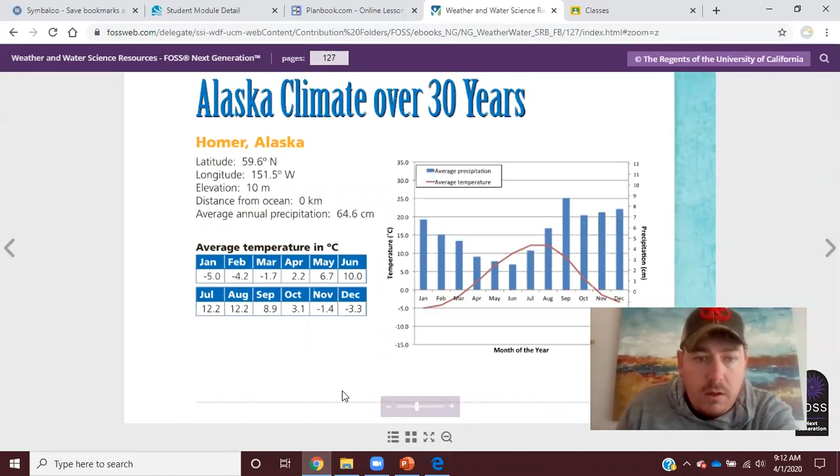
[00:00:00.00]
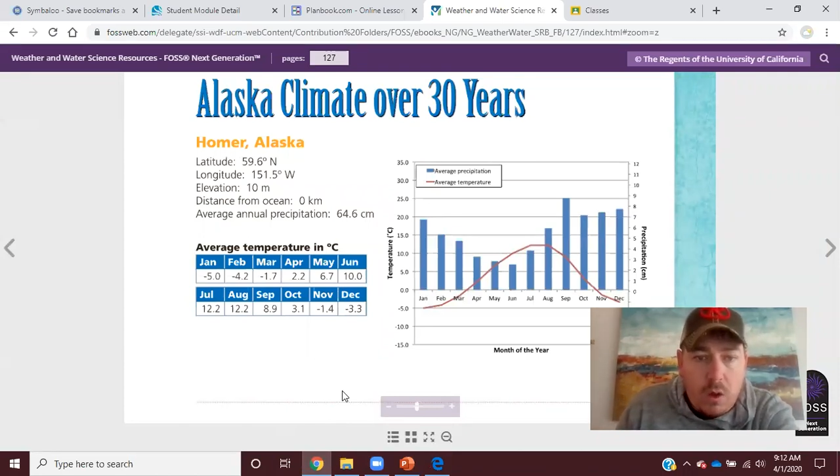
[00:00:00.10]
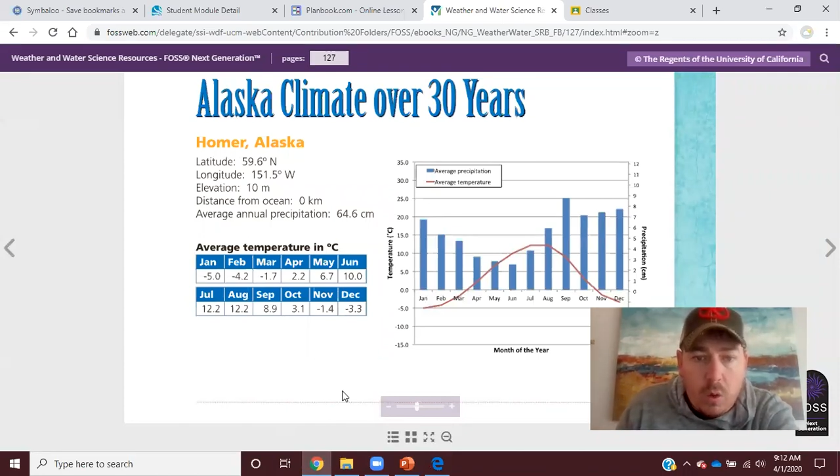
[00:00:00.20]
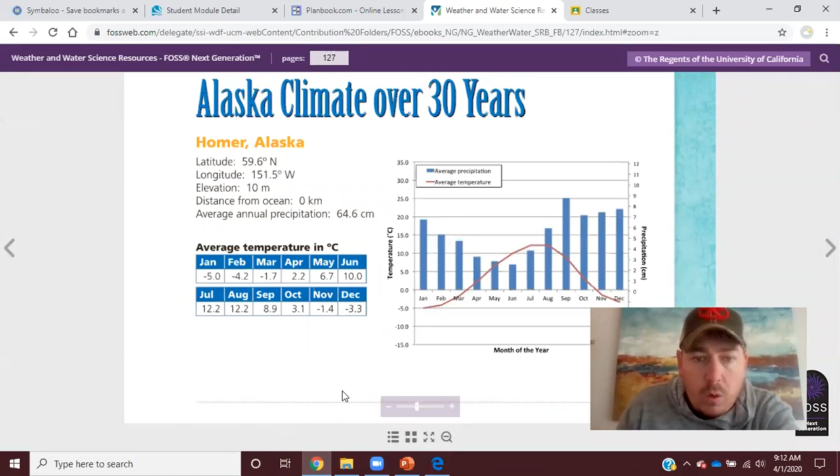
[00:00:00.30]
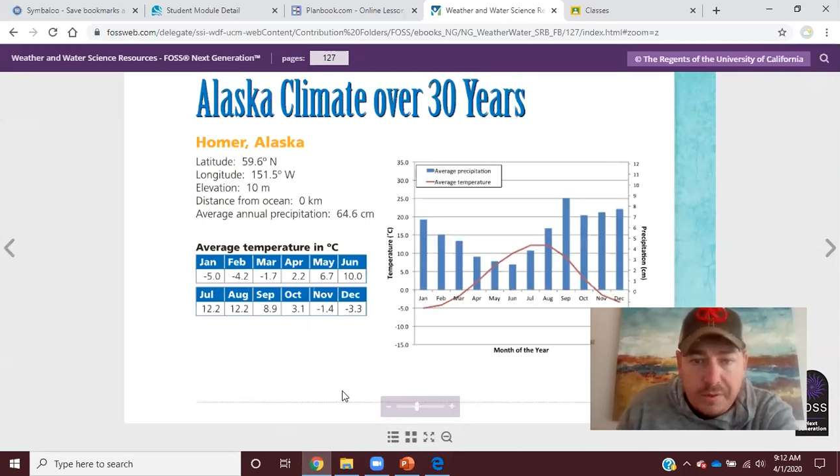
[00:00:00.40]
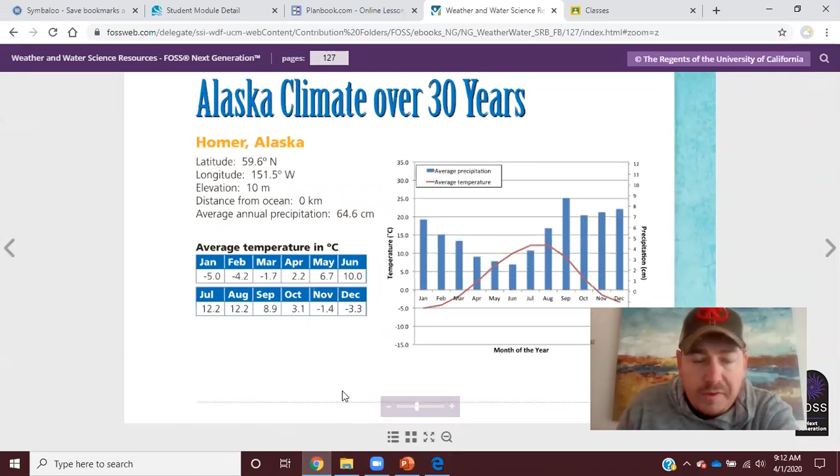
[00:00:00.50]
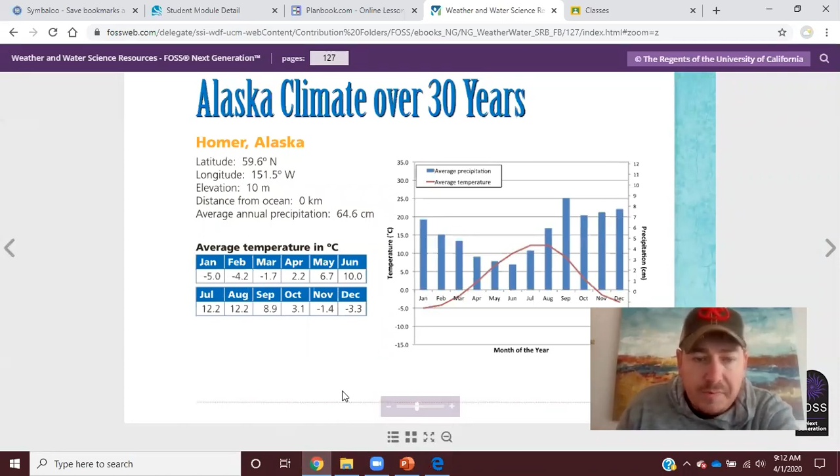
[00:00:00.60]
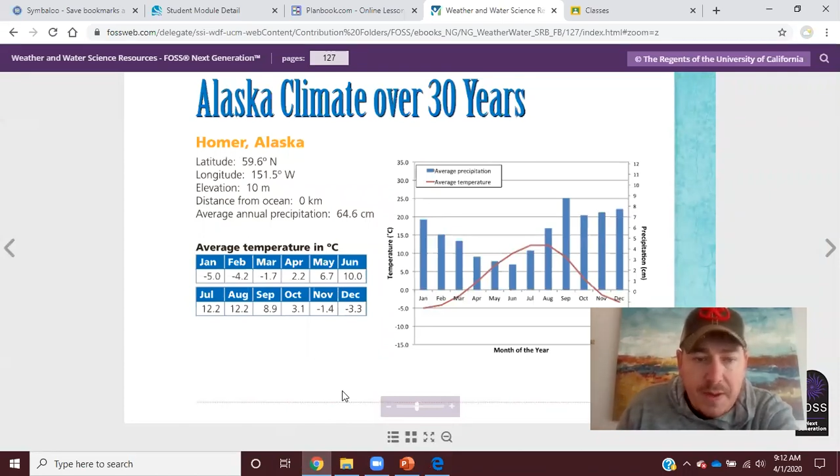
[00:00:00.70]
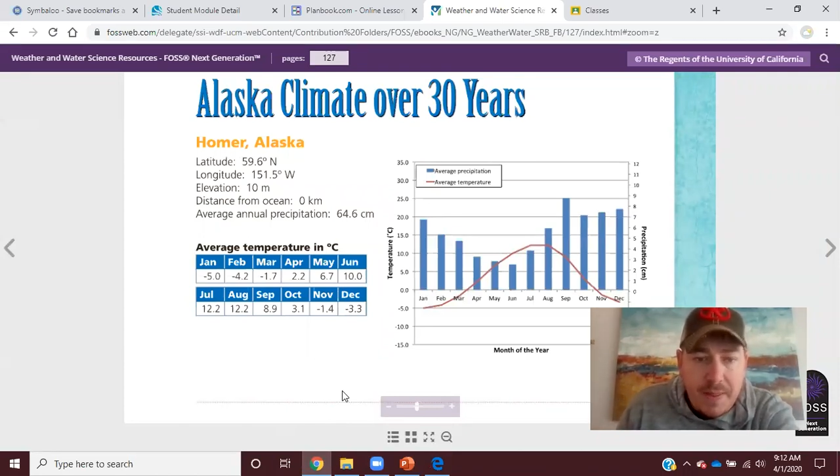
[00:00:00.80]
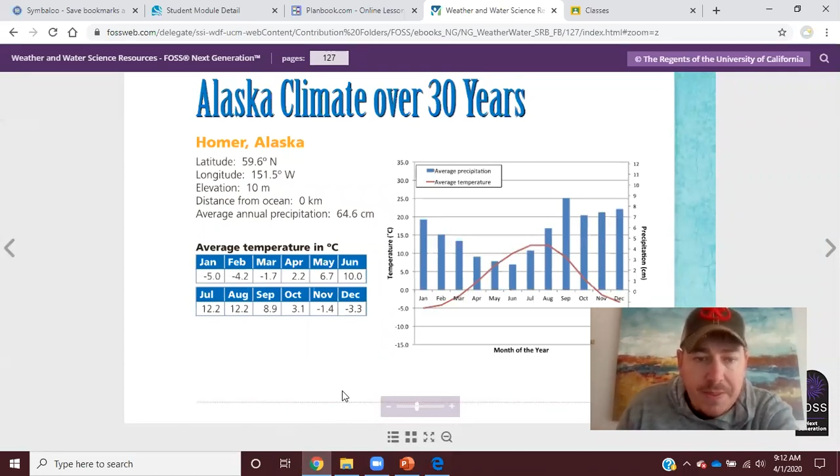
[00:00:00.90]

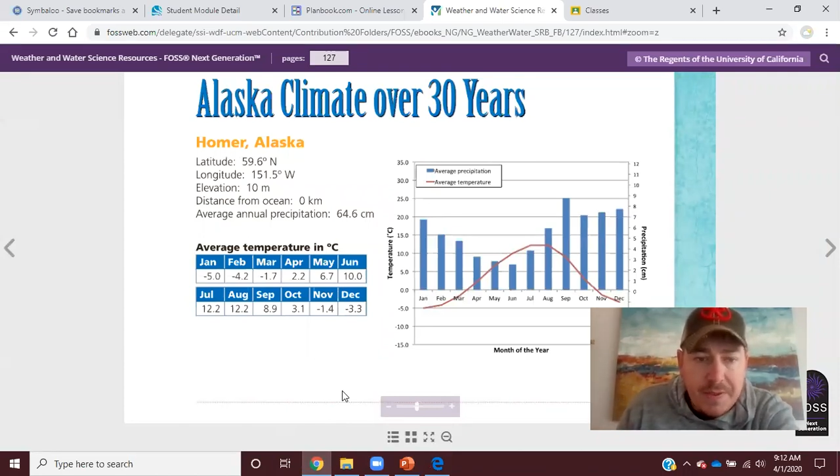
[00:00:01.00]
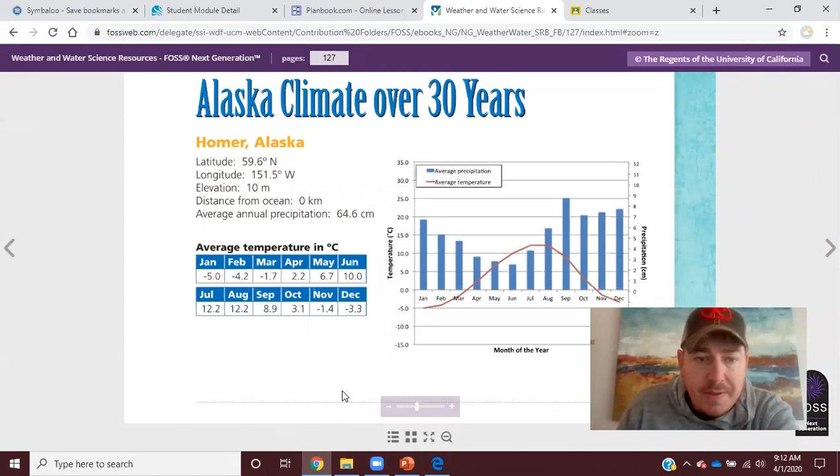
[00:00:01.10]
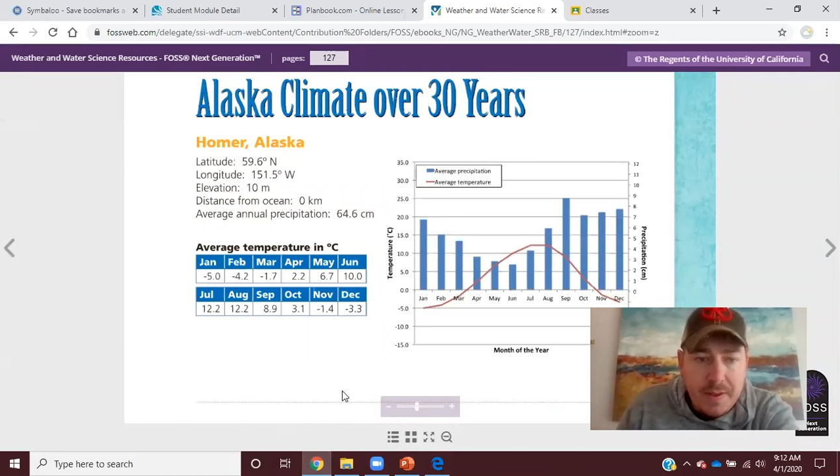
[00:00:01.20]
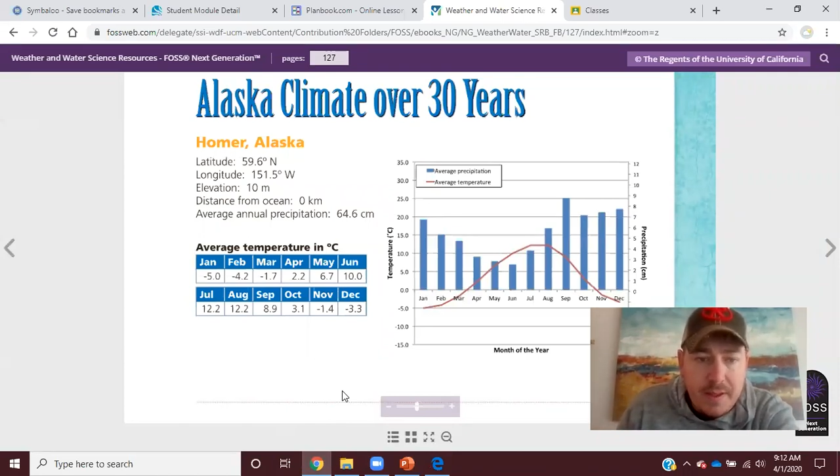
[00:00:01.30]
coldest month